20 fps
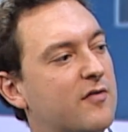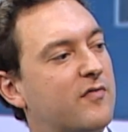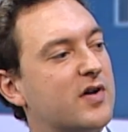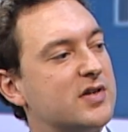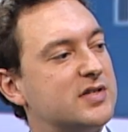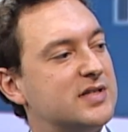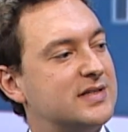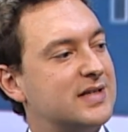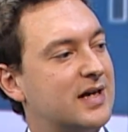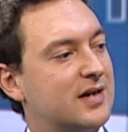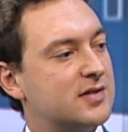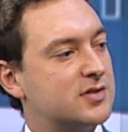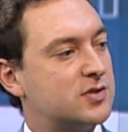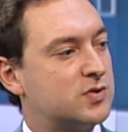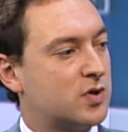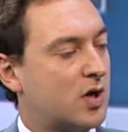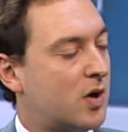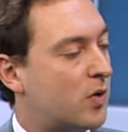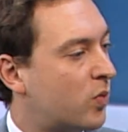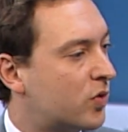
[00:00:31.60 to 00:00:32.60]
Firstly, tell
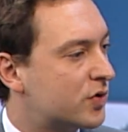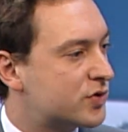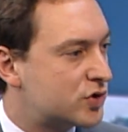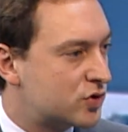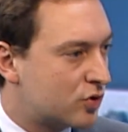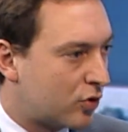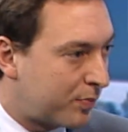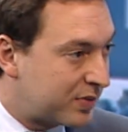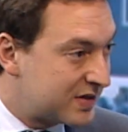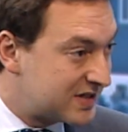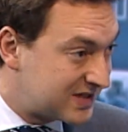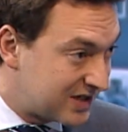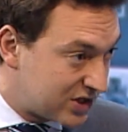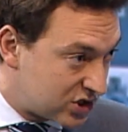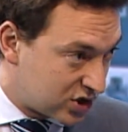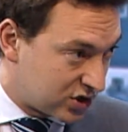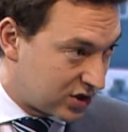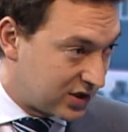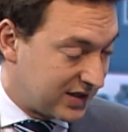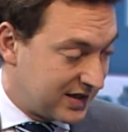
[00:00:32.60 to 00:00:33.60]
us what's your
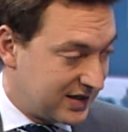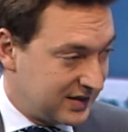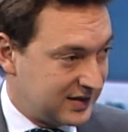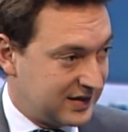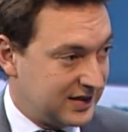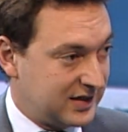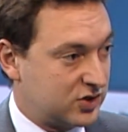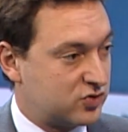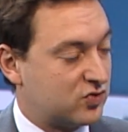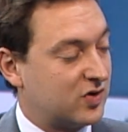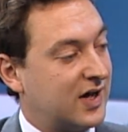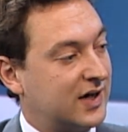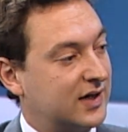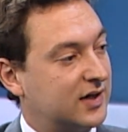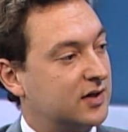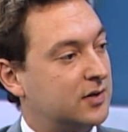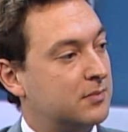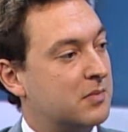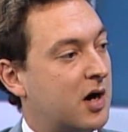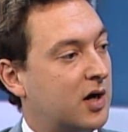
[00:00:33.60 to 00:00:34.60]
position in the Sri
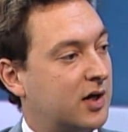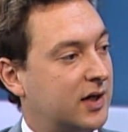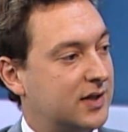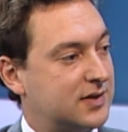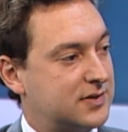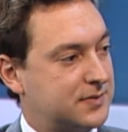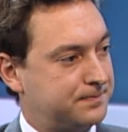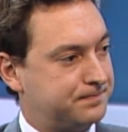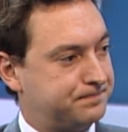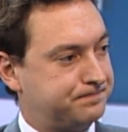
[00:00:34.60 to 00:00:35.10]
Lankan market?